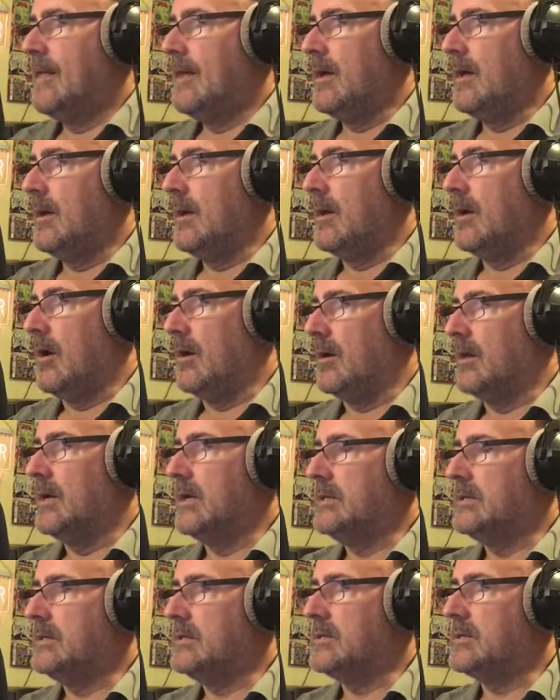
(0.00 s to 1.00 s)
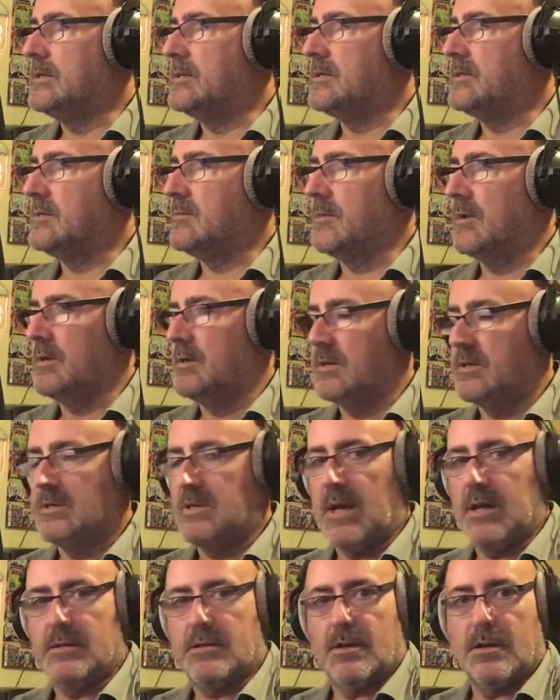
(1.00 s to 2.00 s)
on a heating system, not at
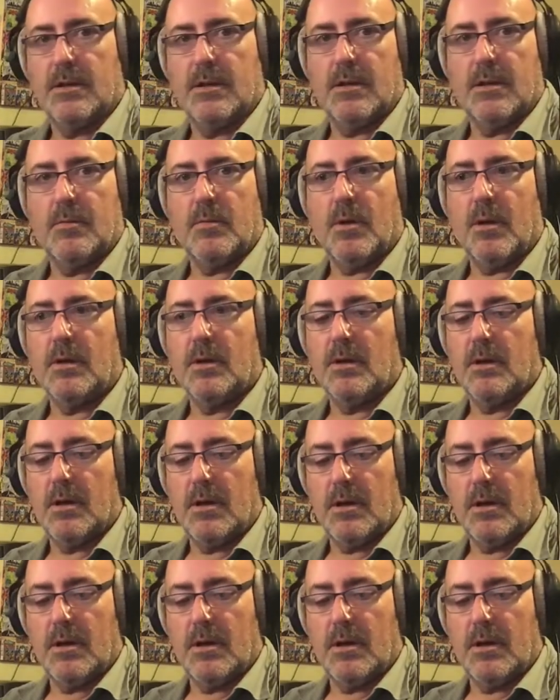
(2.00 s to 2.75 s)
this house, at another one.